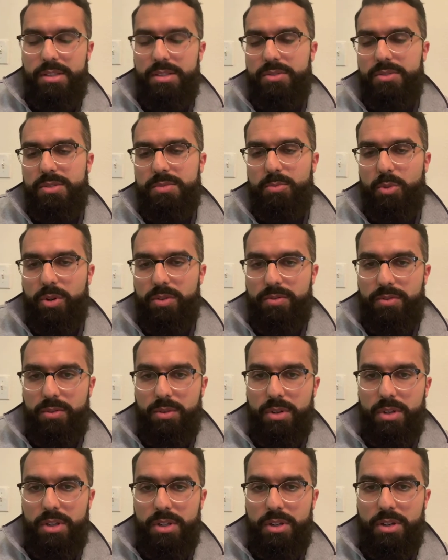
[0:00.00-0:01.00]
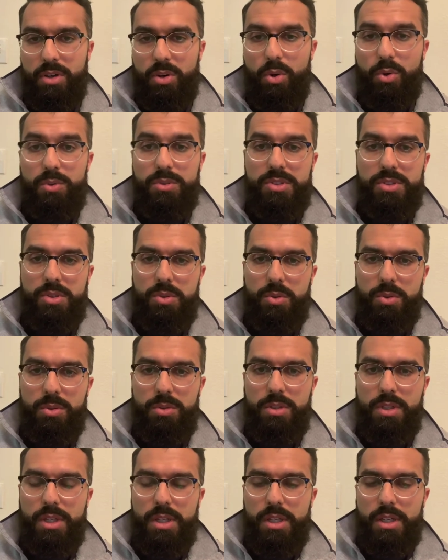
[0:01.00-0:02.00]
It was more for an old
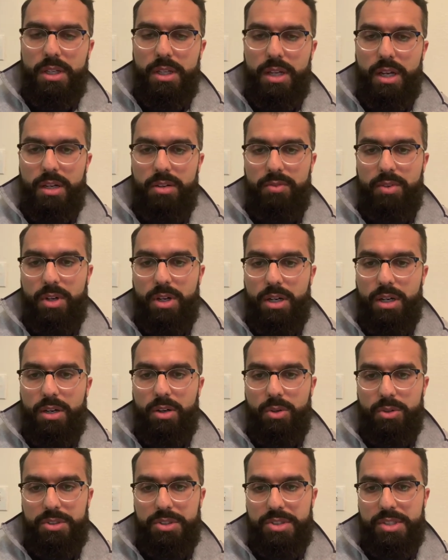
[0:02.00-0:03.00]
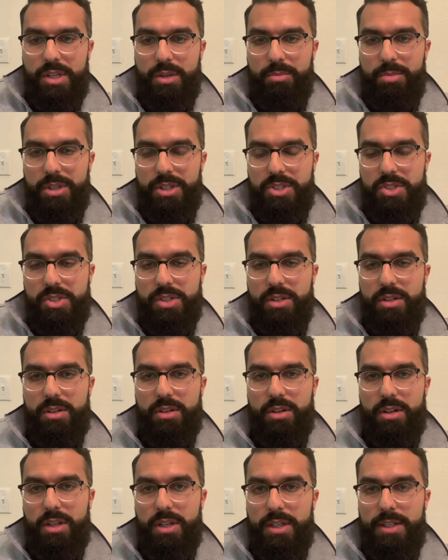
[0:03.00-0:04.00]
school kind of ultrasound
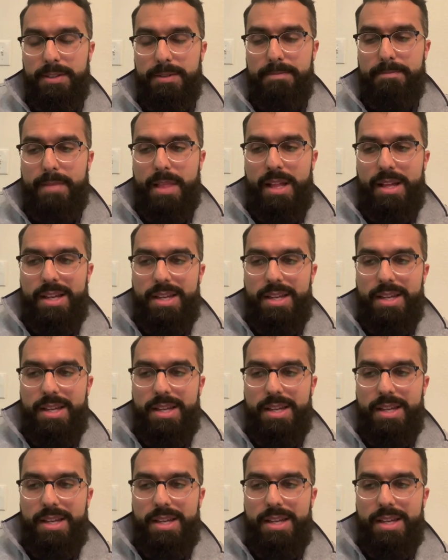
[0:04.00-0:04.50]
picture.